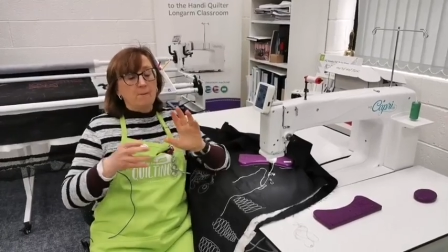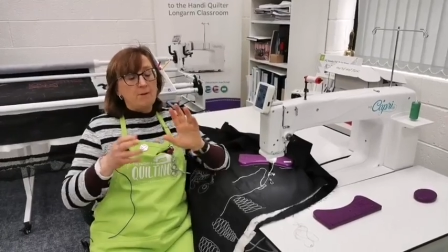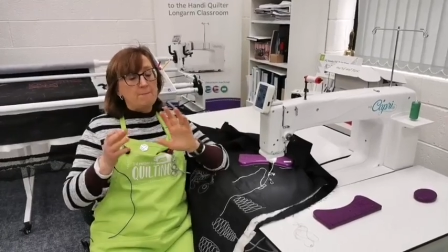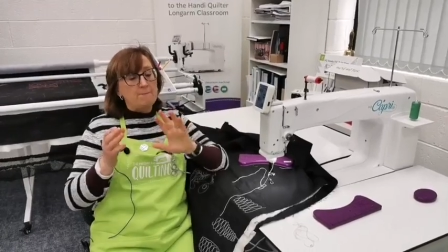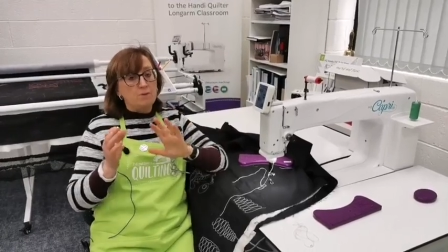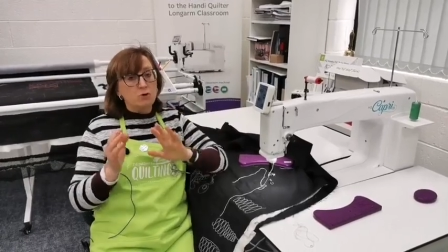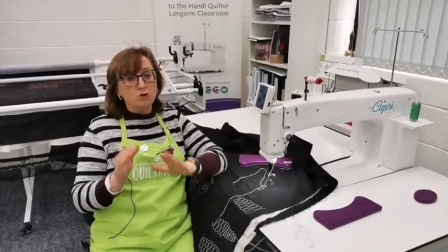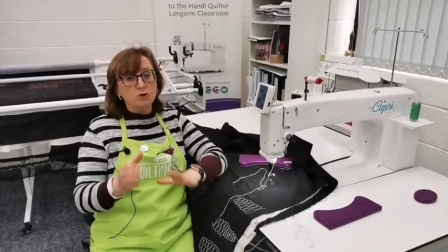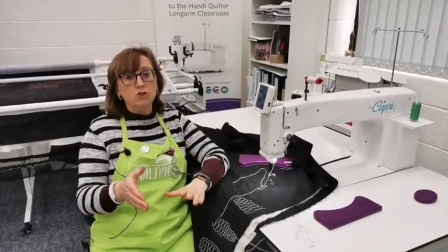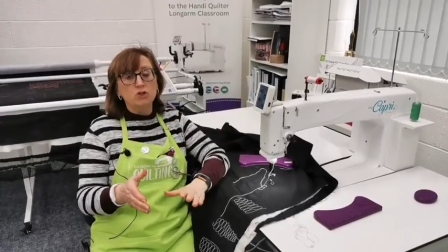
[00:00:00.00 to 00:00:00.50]

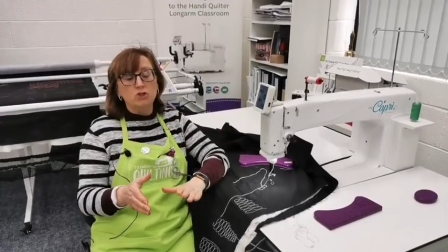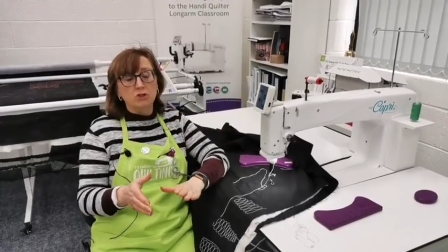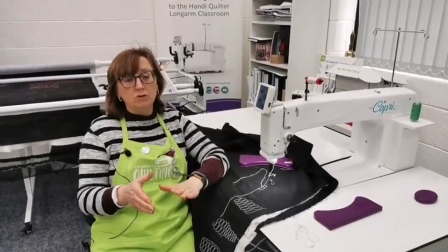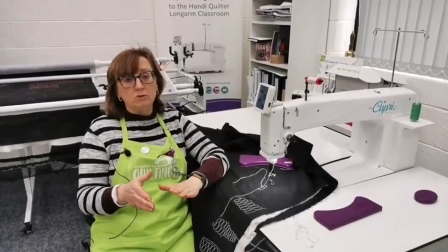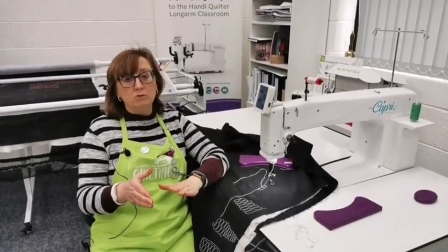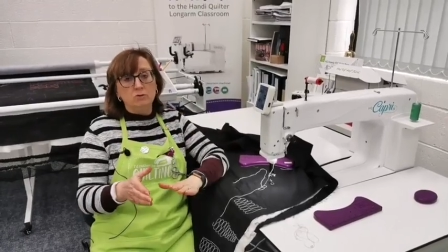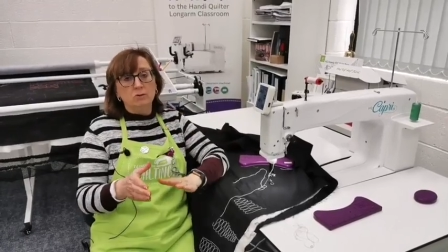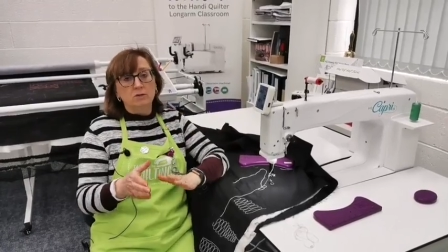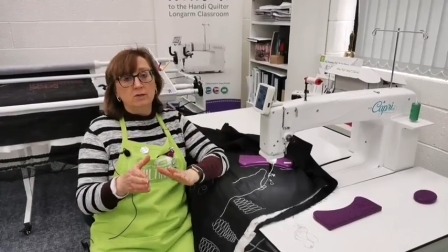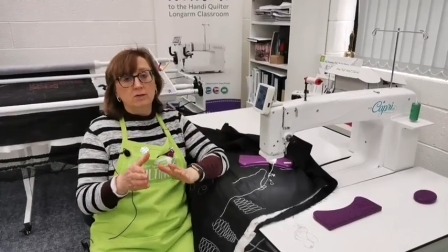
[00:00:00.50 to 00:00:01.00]
We push
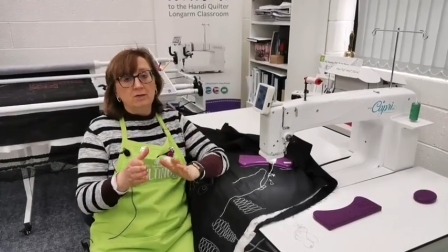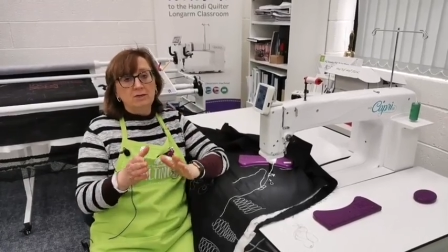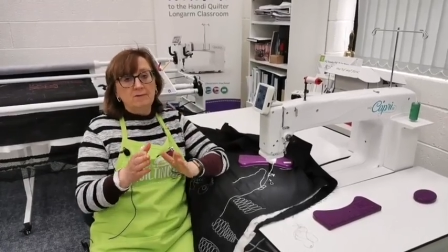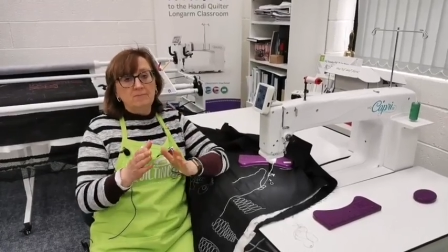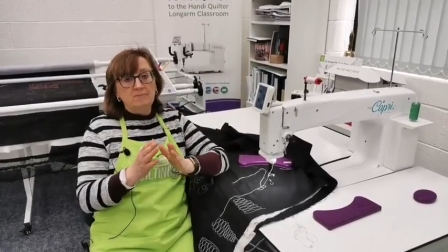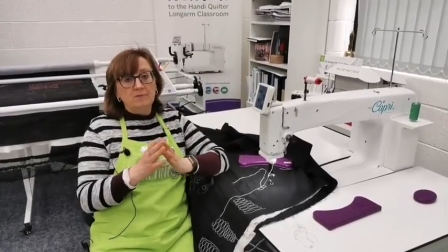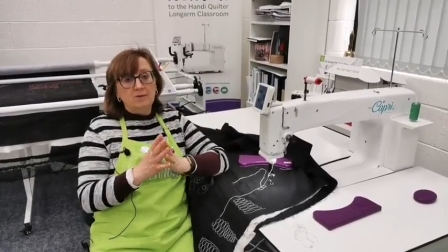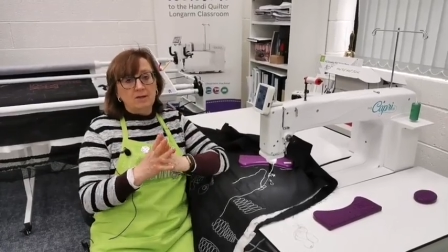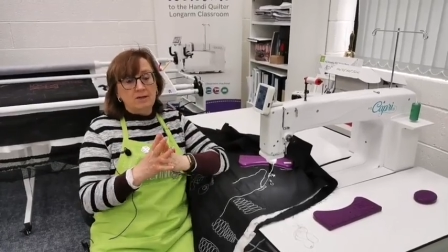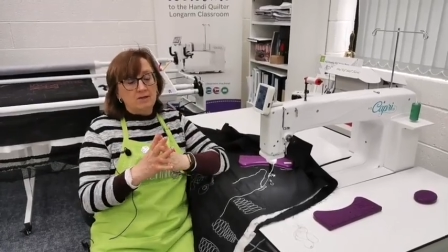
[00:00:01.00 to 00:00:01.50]
you
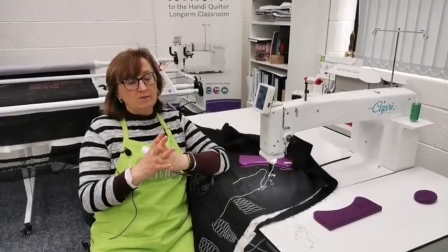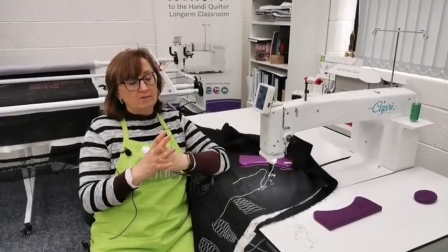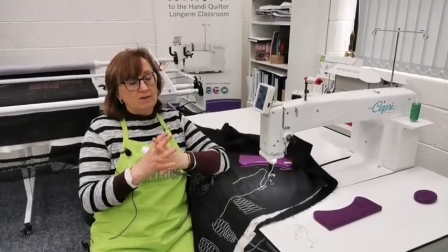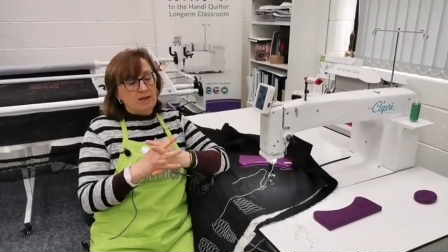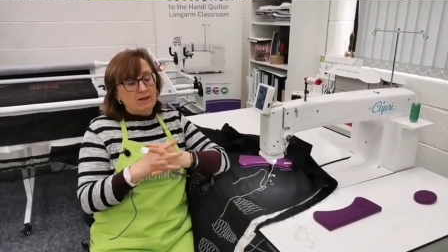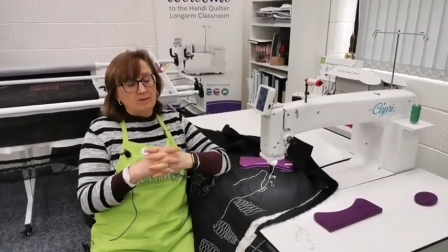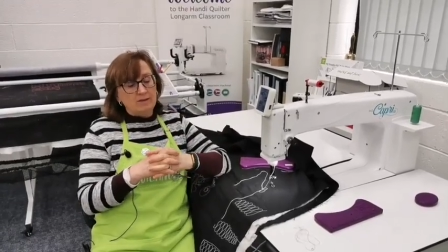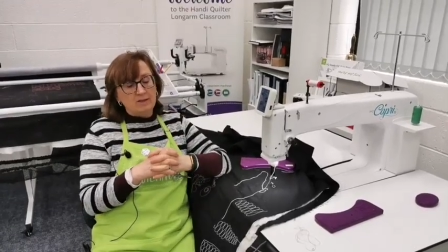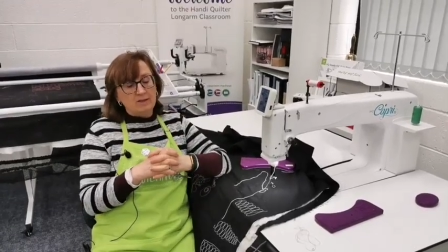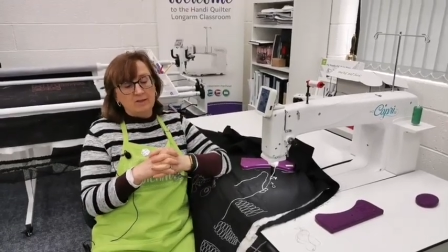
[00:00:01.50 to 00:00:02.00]

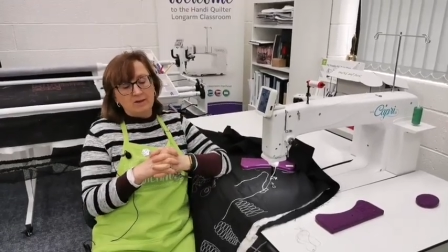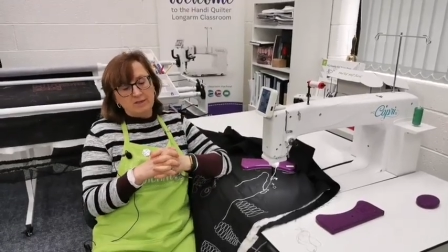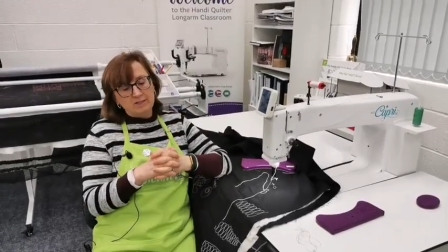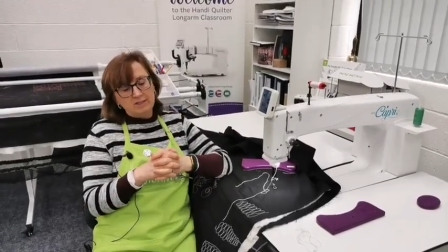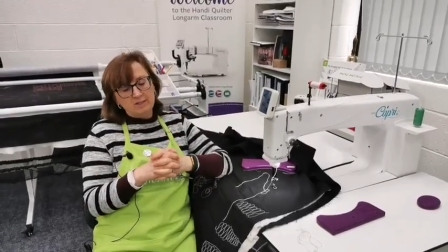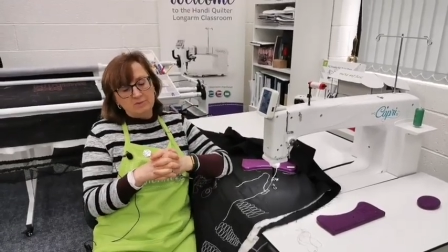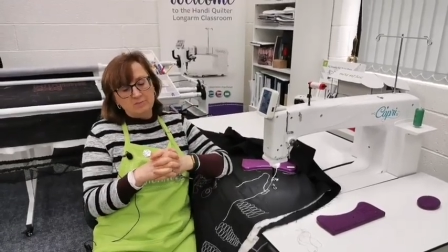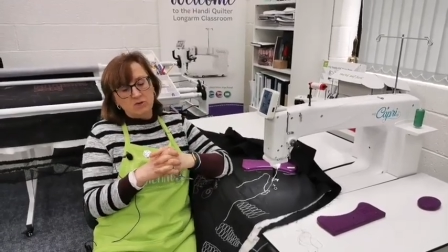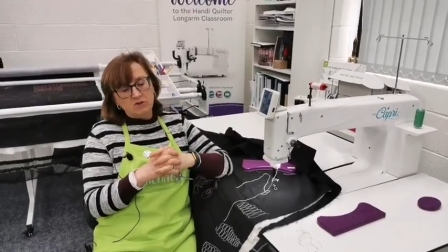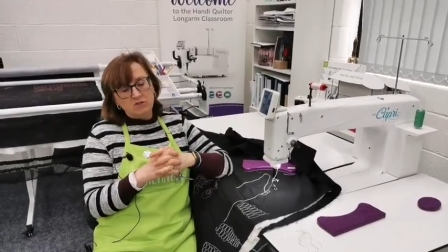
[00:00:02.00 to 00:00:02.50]
in the
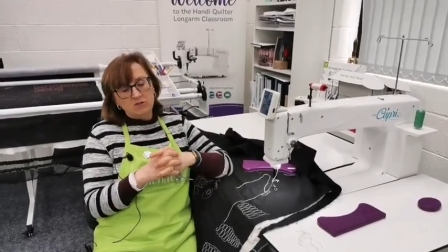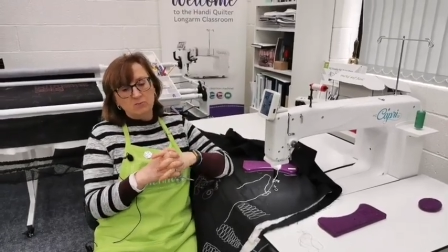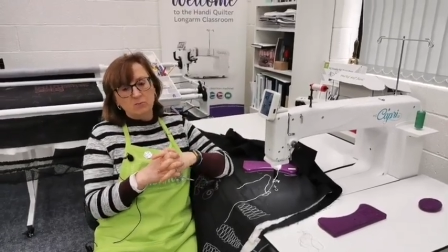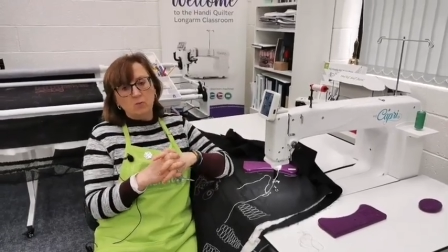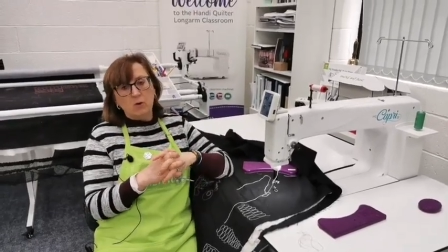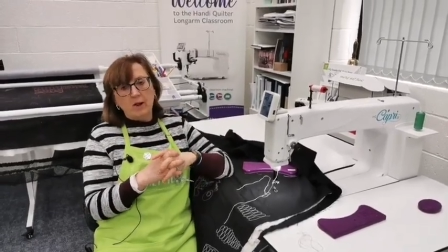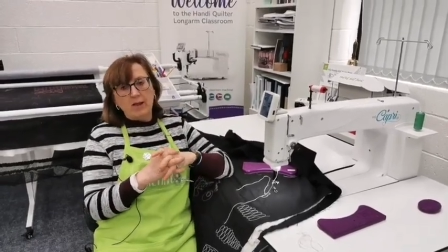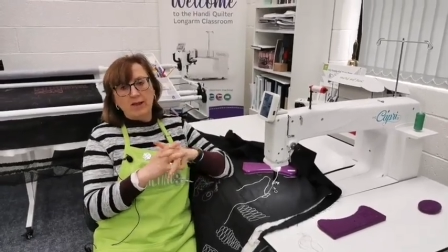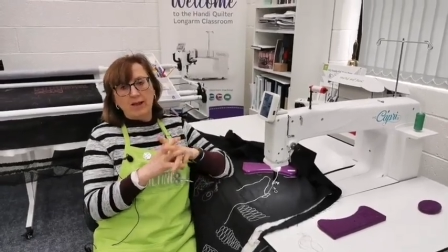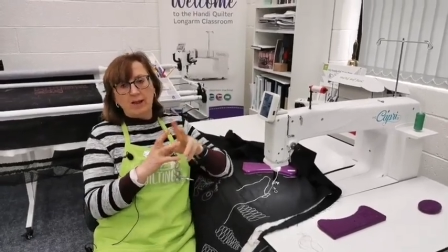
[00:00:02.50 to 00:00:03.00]
nicest
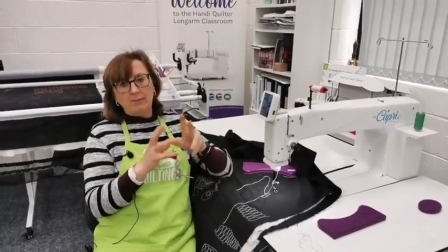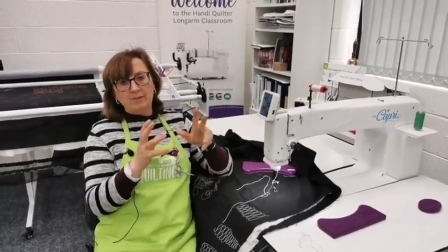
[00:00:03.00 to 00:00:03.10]
possible way.